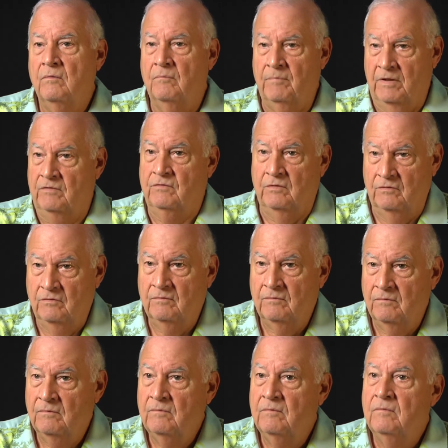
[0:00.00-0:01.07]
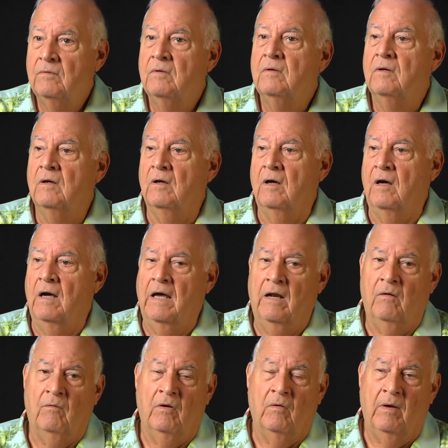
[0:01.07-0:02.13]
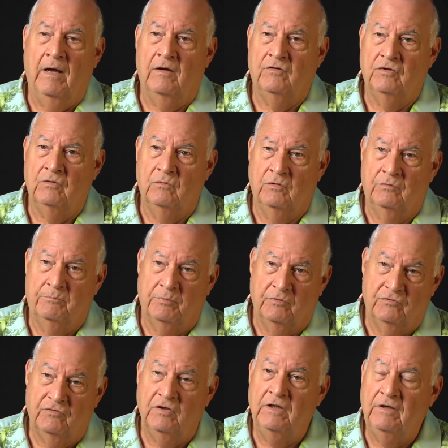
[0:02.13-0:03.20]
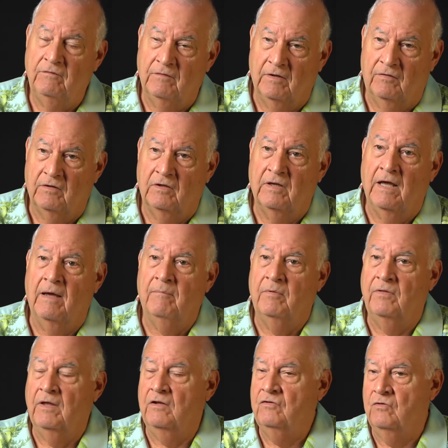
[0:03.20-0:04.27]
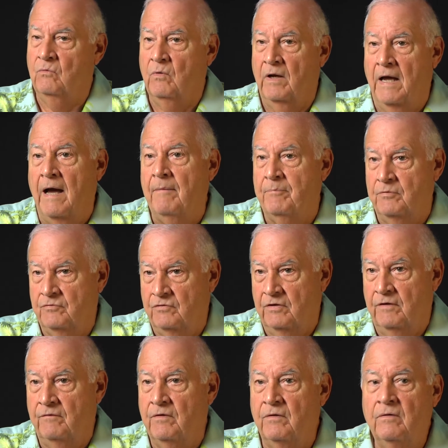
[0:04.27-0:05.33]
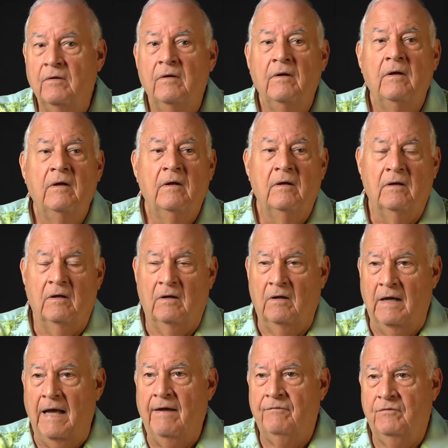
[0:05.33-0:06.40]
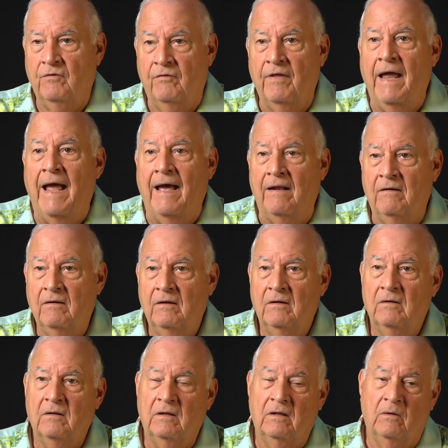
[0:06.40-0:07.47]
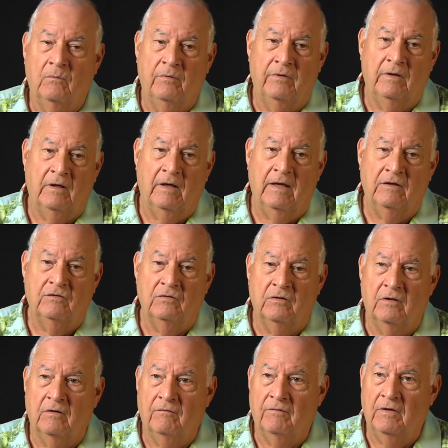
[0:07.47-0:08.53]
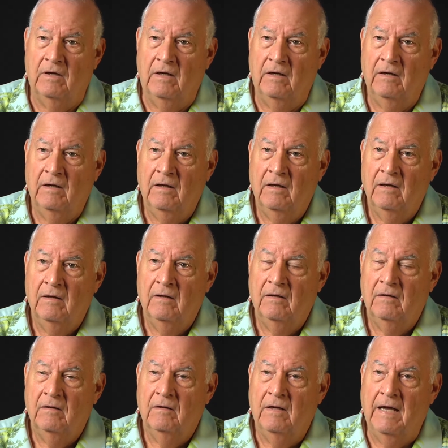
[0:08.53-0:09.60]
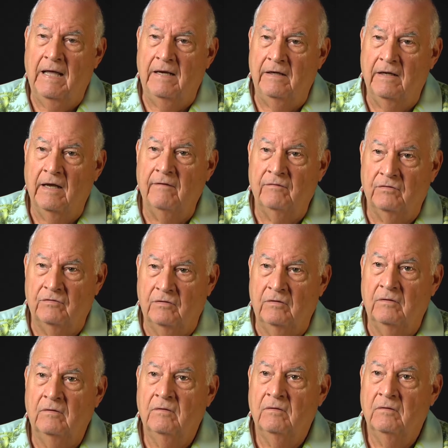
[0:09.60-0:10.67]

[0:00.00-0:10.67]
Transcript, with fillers: business. Hmm. Uh, I don't know how she was perceived at the time, but that's the way I perceived her. Uh, after that, uh, with the election of uh, Heidi Davidson,